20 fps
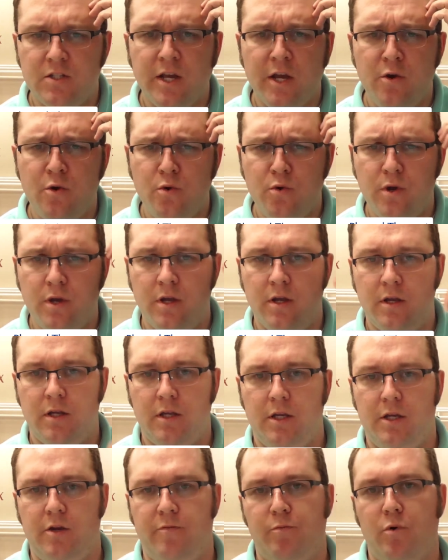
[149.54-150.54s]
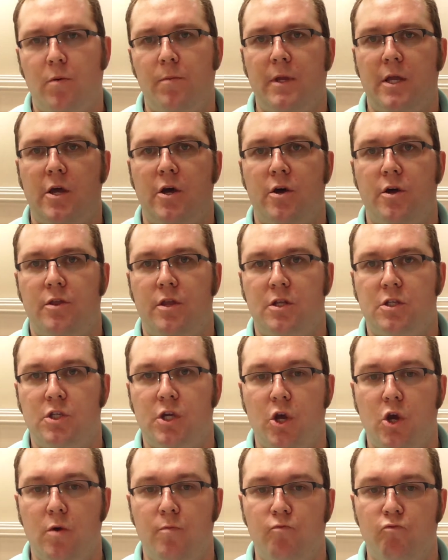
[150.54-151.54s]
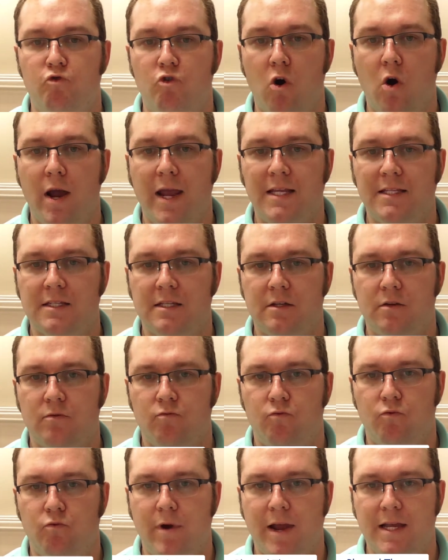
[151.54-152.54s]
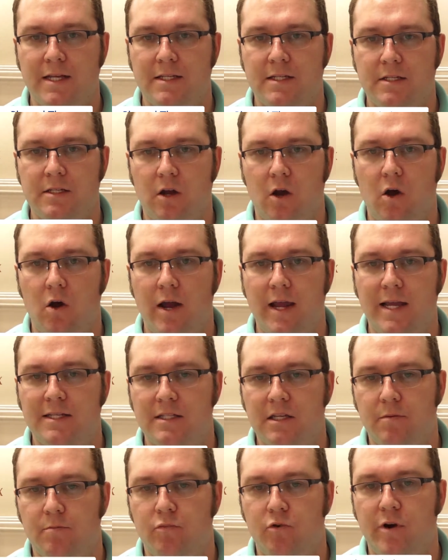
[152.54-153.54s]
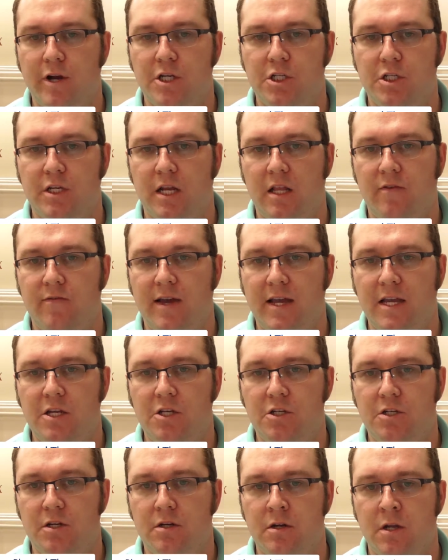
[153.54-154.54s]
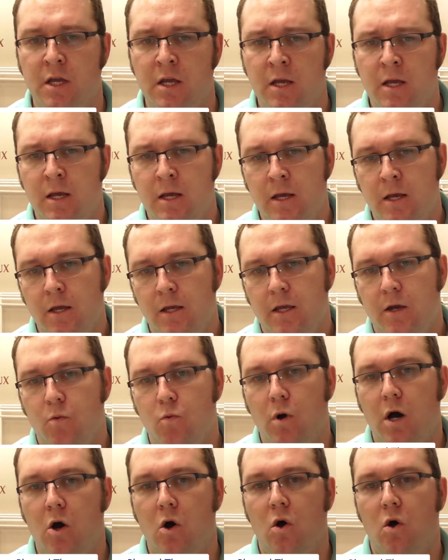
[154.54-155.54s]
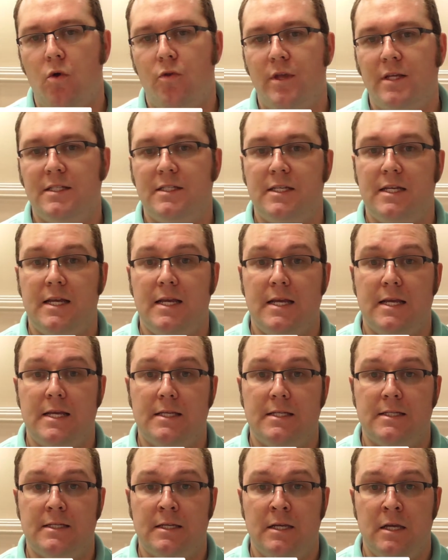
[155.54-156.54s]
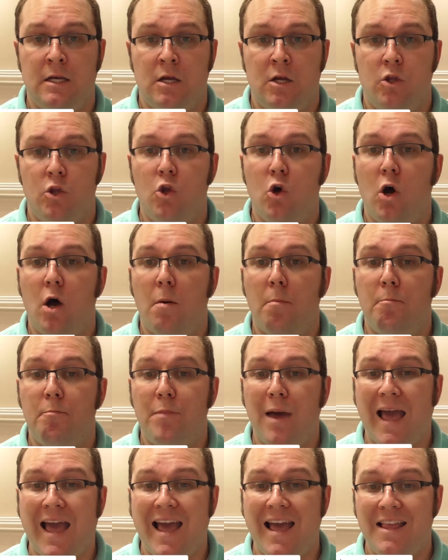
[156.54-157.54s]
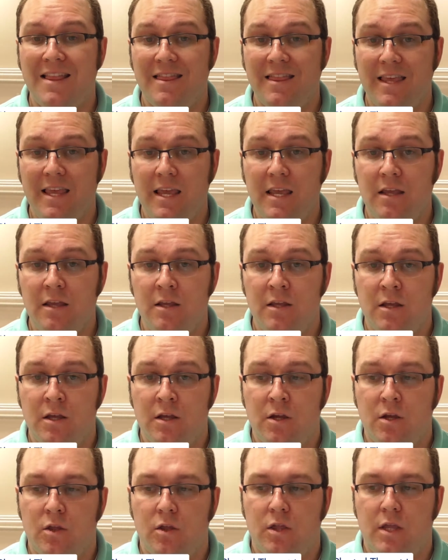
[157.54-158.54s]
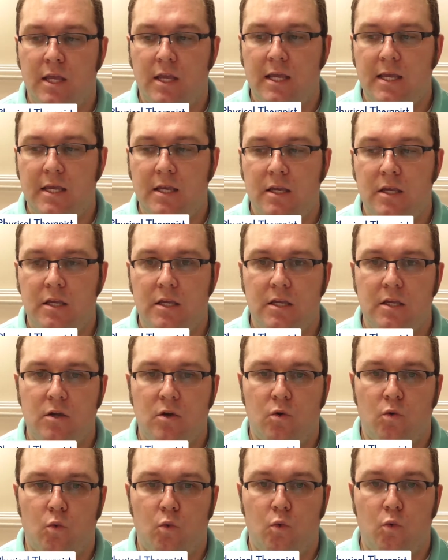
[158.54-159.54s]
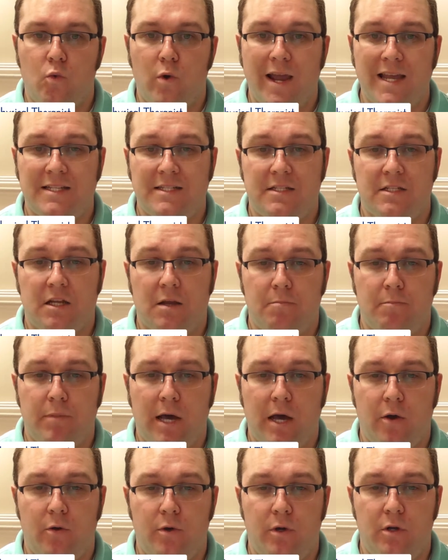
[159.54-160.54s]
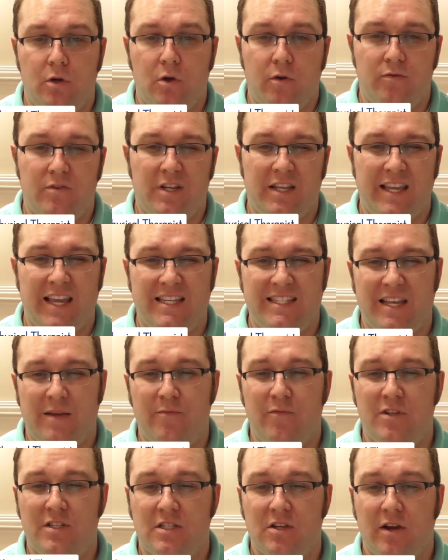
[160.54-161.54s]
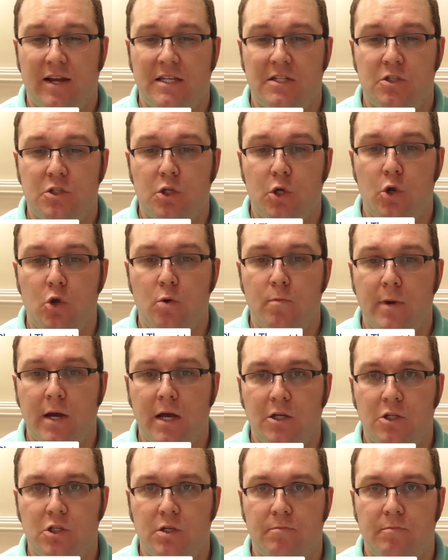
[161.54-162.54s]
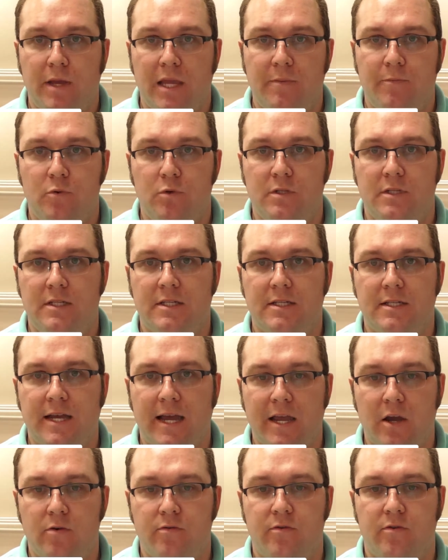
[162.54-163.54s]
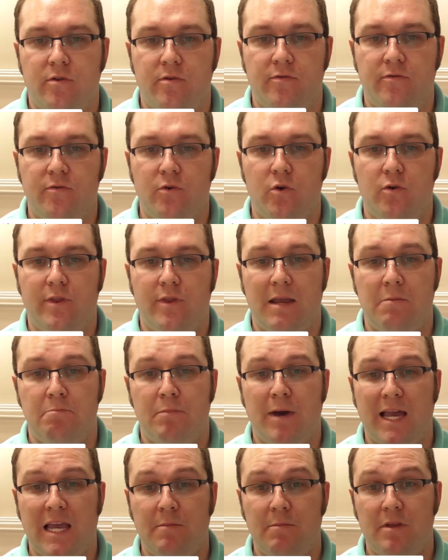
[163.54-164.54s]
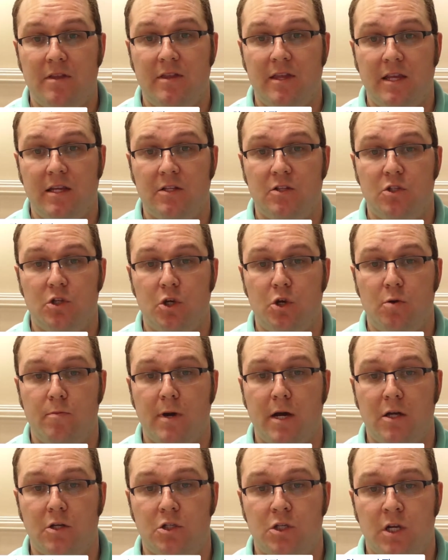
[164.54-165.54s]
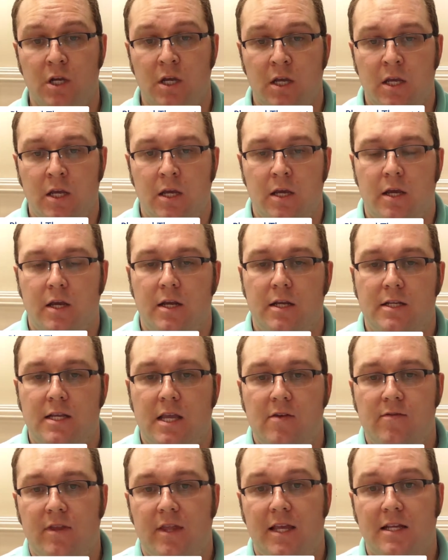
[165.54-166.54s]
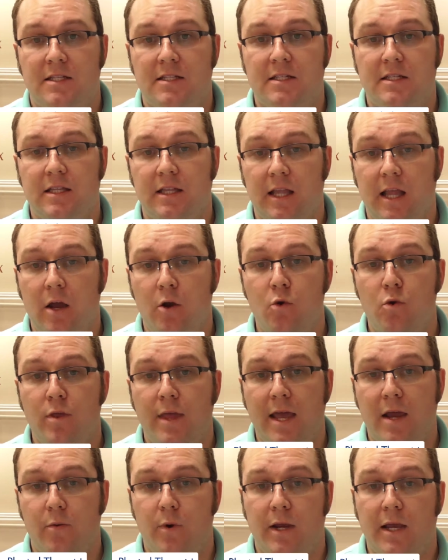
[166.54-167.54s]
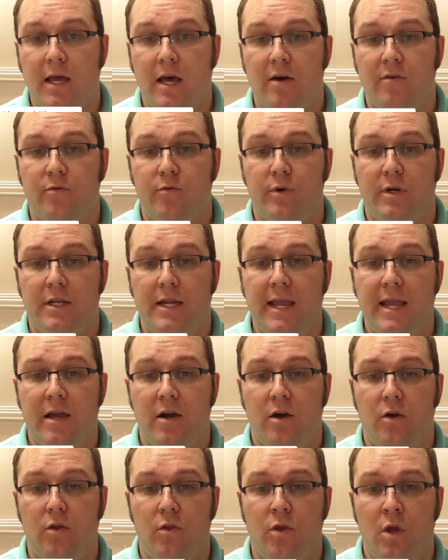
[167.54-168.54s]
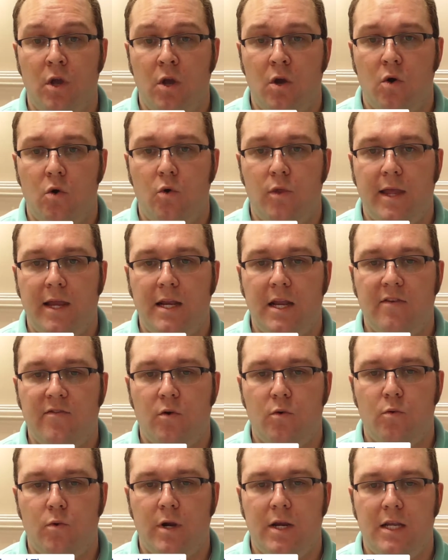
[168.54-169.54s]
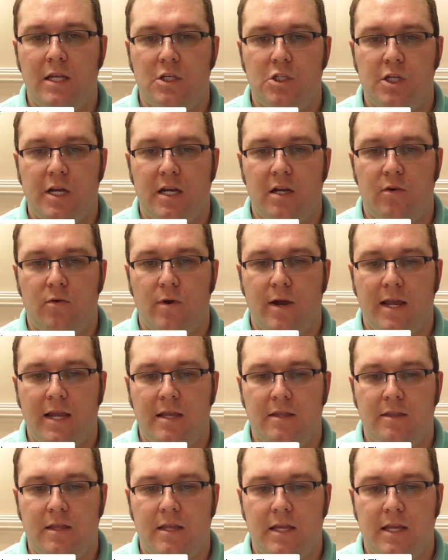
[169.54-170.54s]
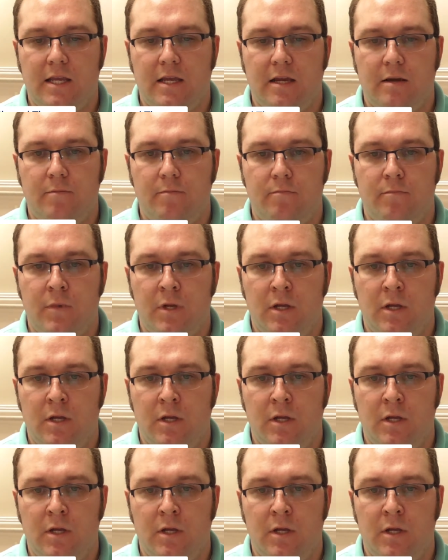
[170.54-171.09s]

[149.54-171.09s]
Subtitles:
So you've probably heard the term RICE, rest, ice, compression, elevation. While this is not a bad thing, the rest component often gets emphasized too much and people stay off with the foot, they baby things too much, and either they slow their recovery down or they never really generate the